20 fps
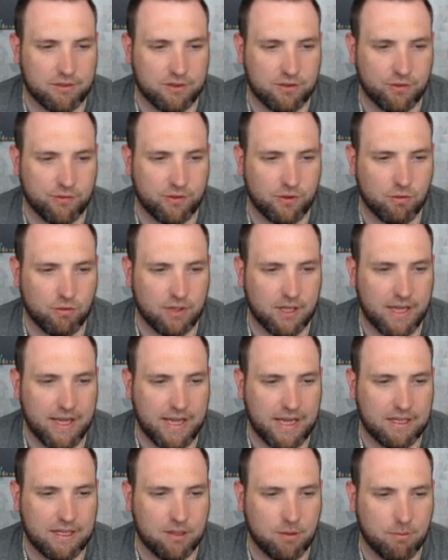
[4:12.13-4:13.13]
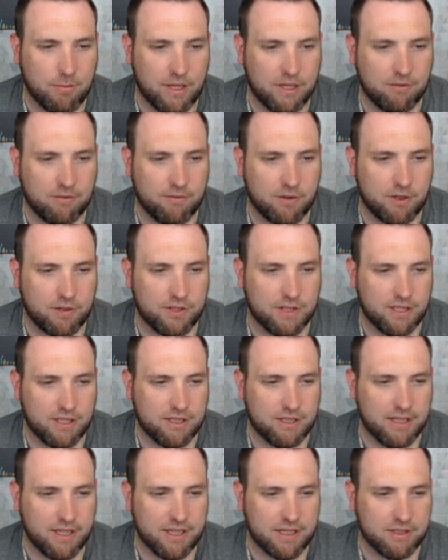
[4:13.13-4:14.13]
So if we want to add the Metaverse
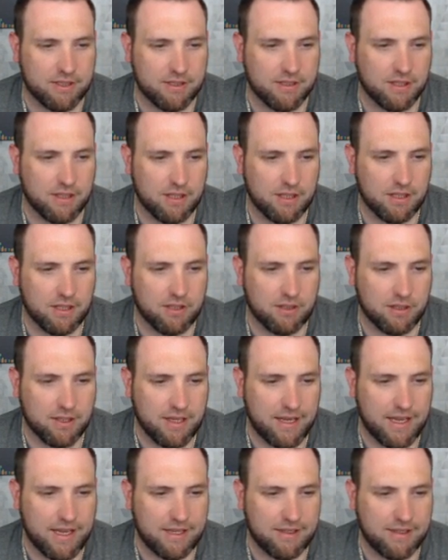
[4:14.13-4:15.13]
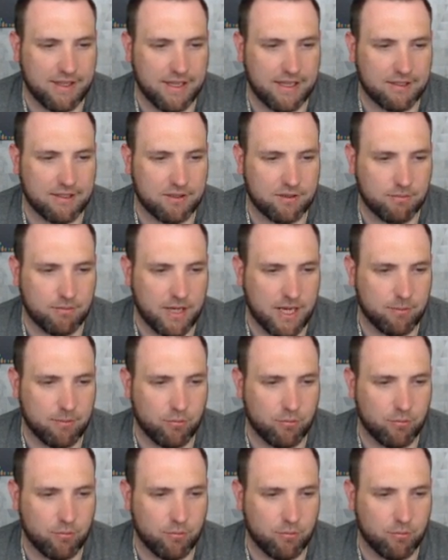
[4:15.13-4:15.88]
Index, you can add that to my